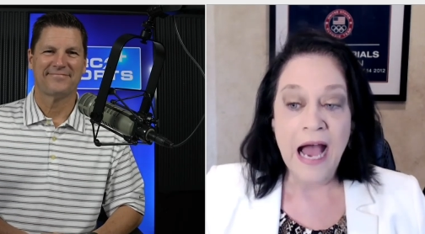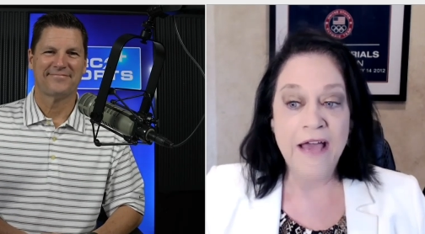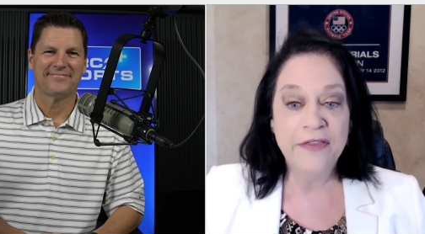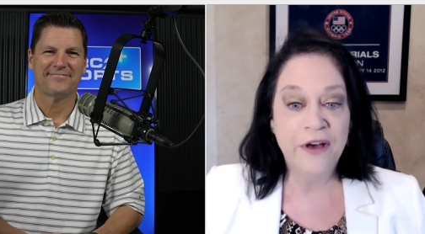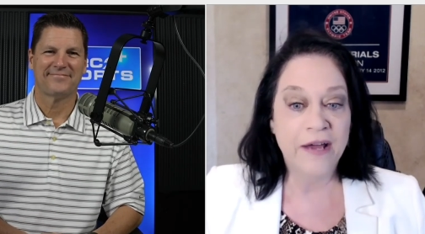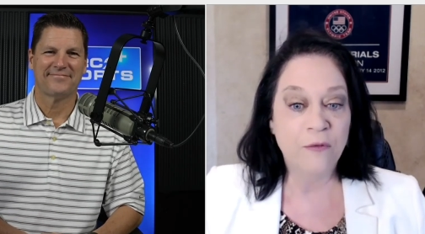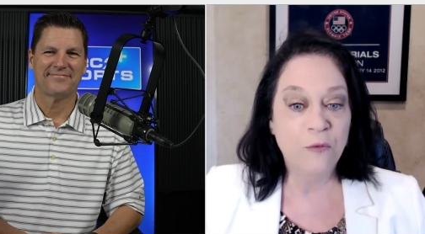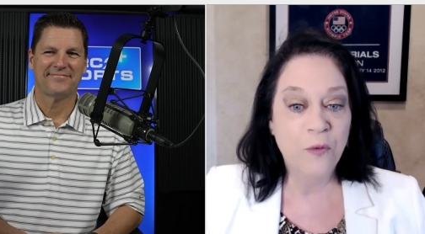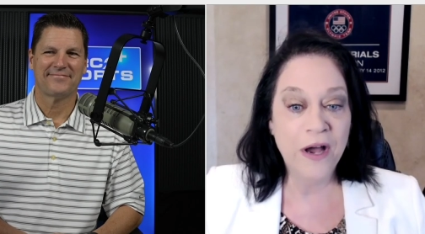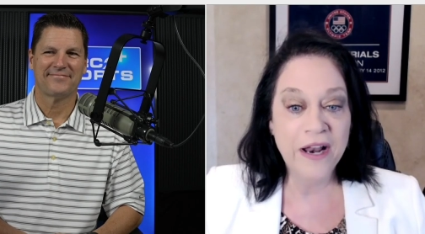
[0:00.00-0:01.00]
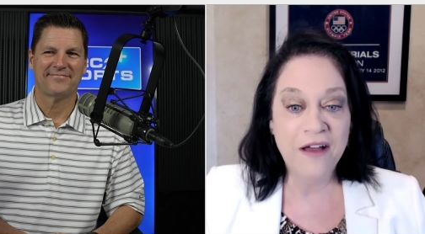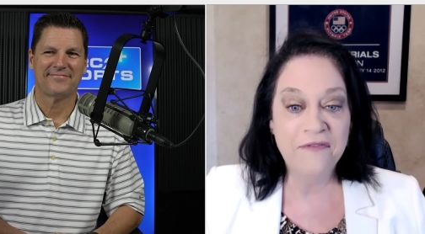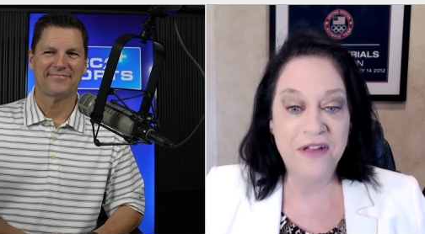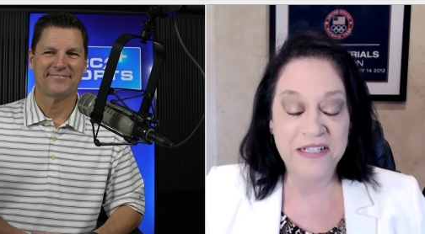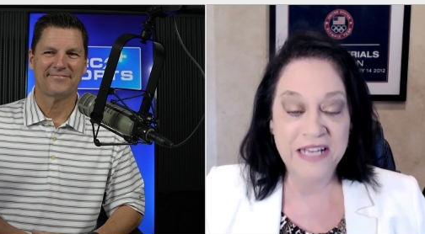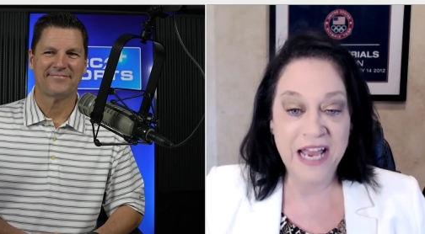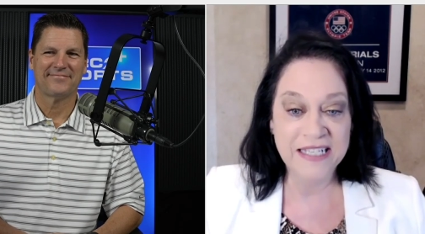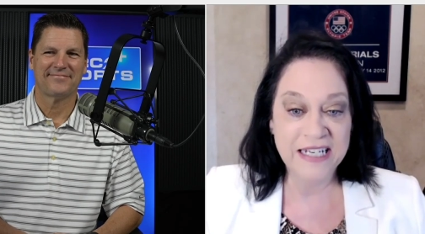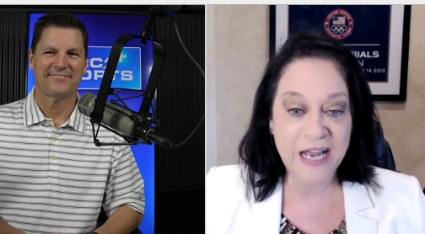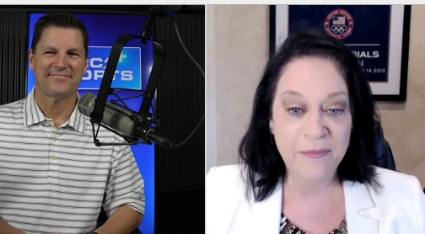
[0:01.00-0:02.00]
Speaker 1: I thought, what a
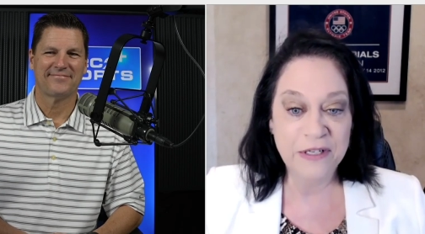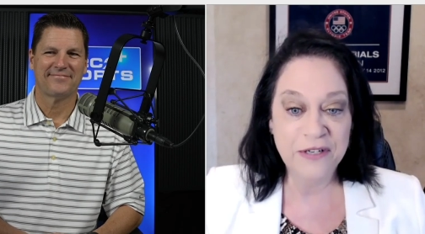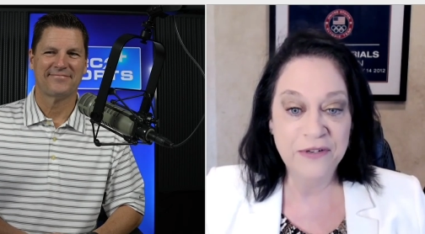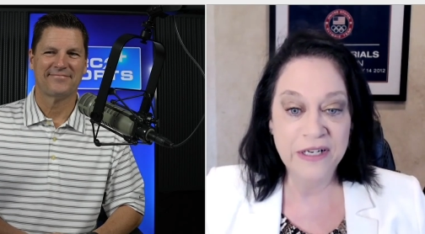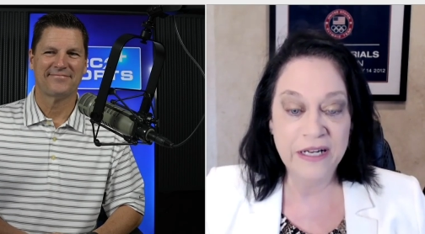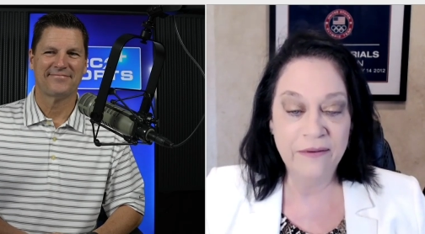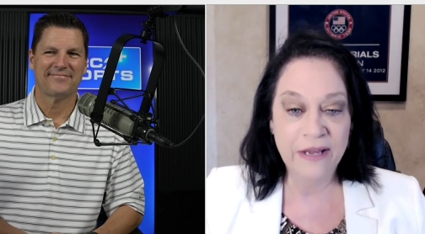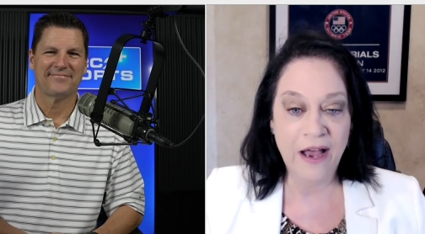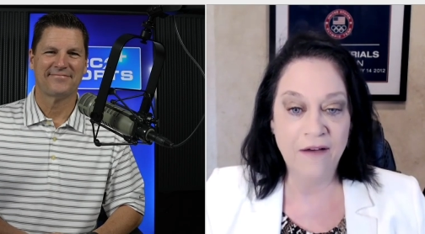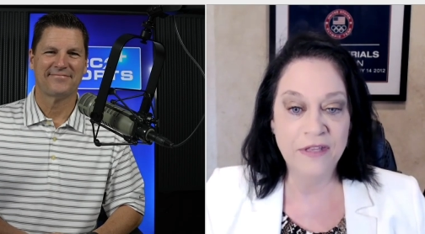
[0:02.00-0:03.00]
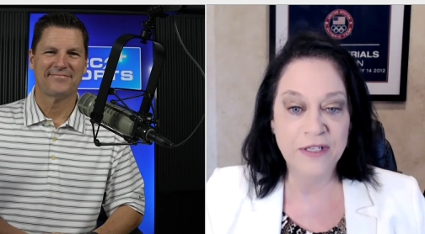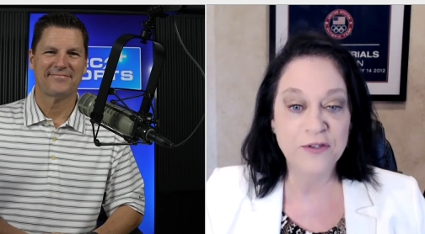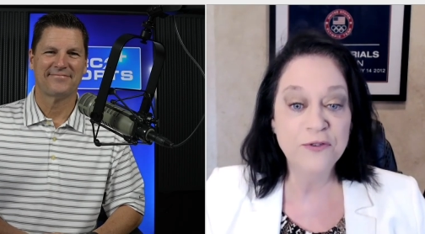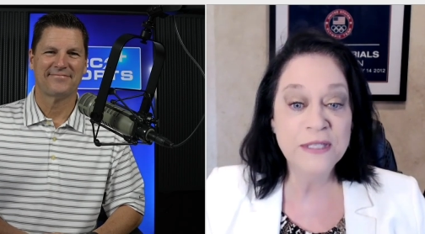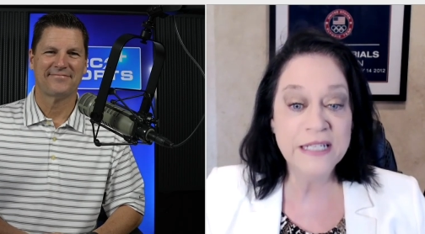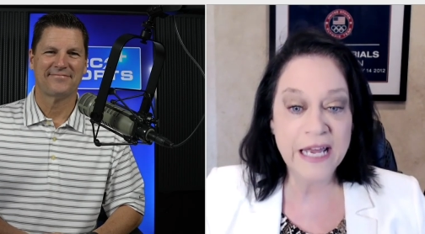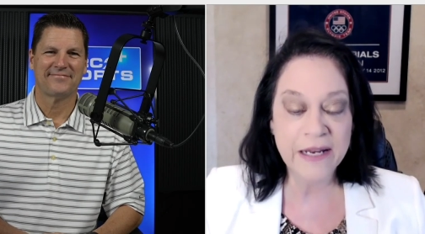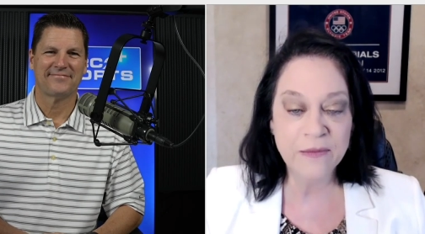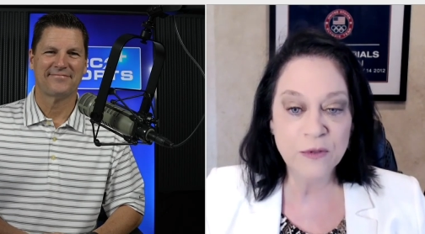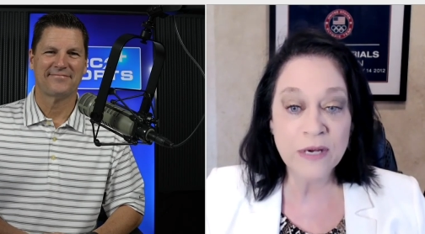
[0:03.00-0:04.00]
fantastic opportunity. We have these new
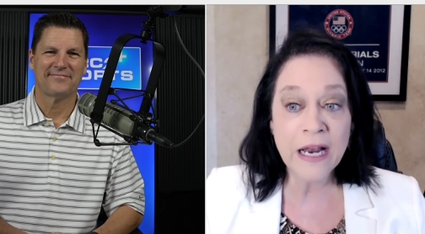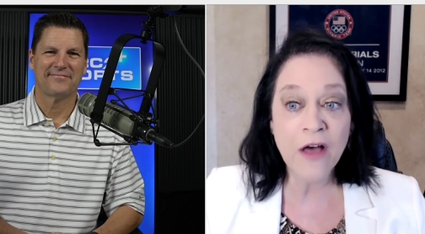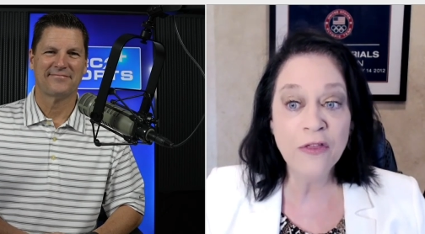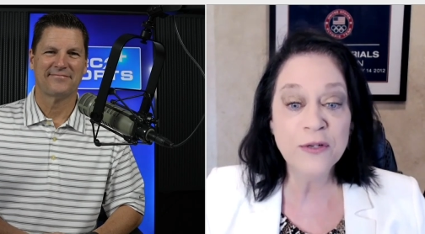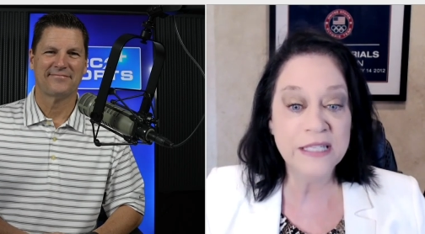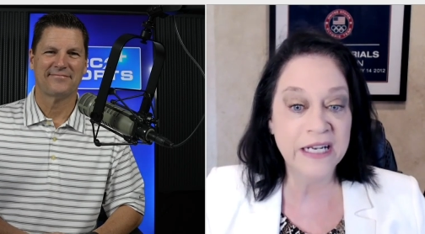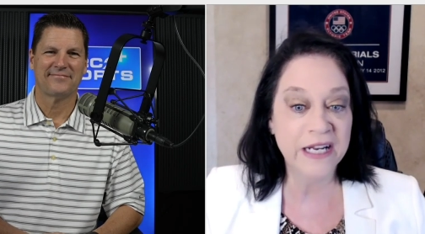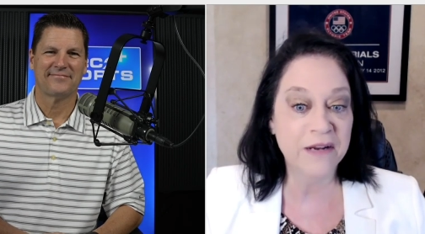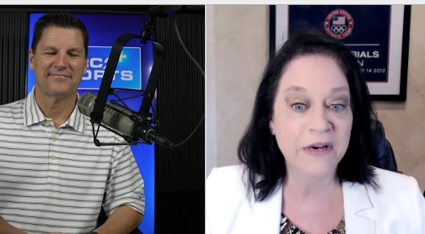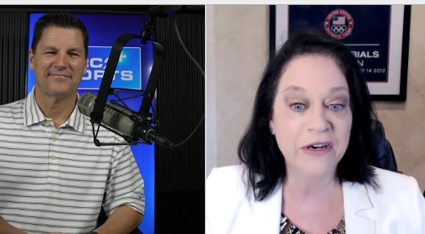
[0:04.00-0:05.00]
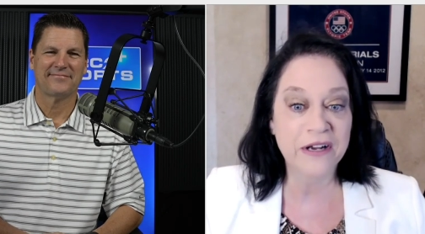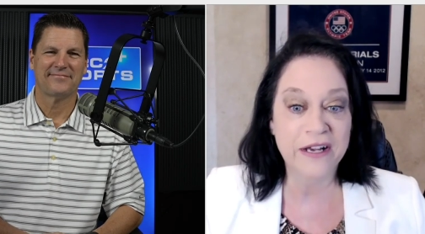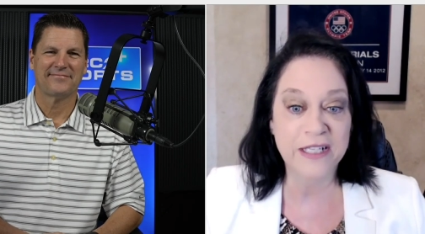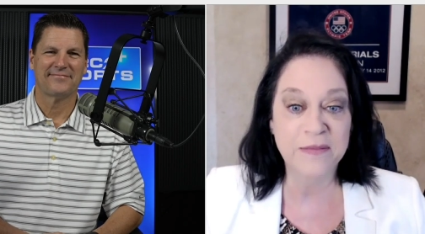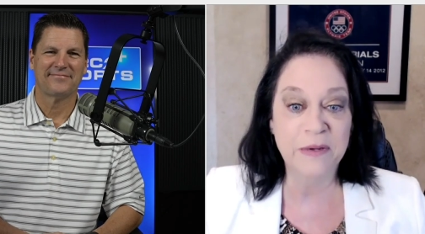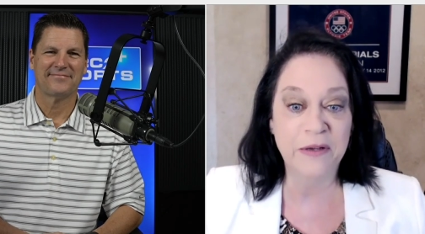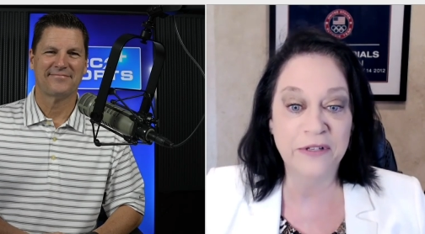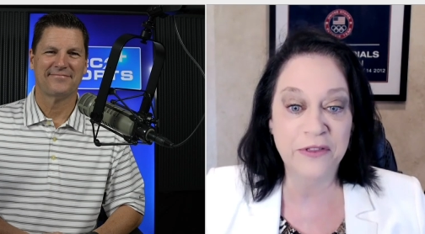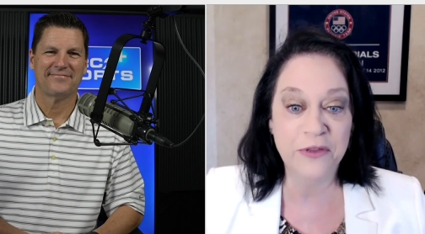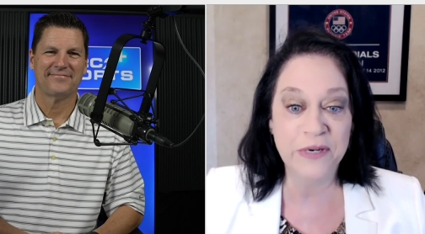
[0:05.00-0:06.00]
stadiums. What other city in America has
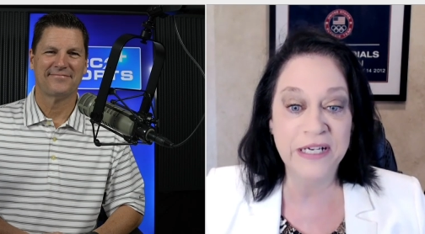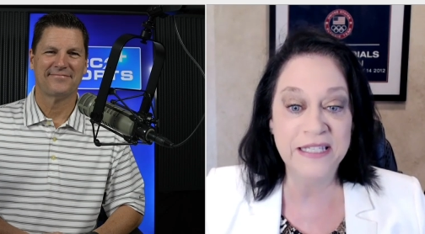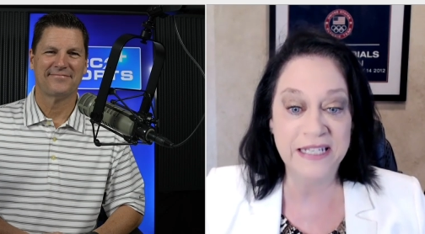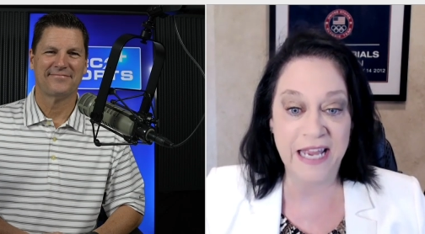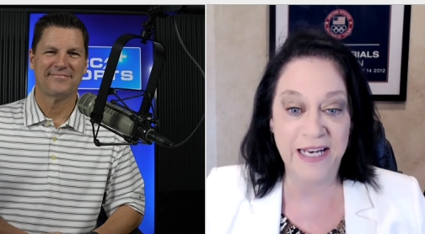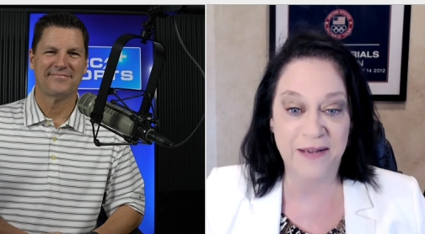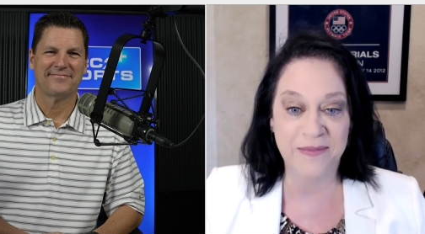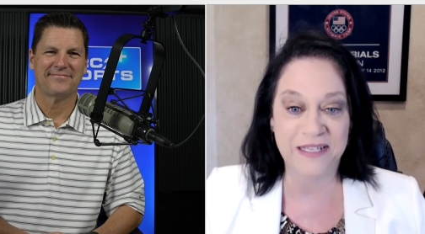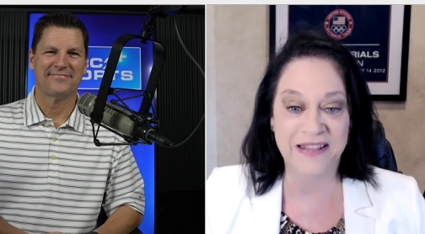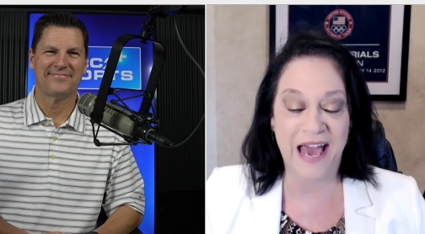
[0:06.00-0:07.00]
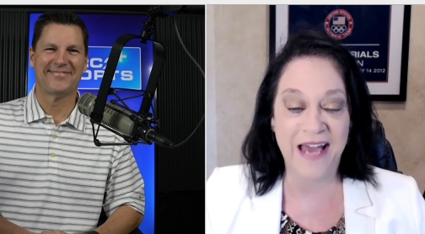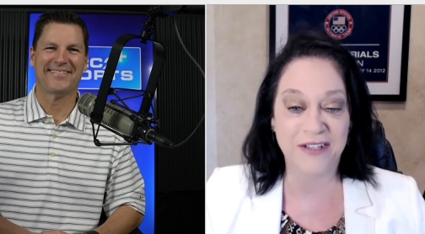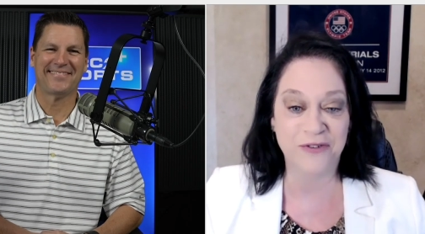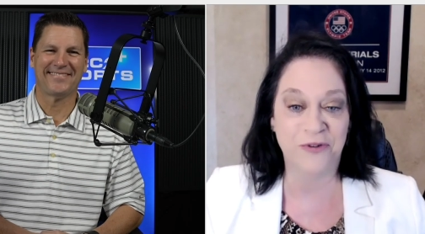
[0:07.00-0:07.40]
built three stadiums in that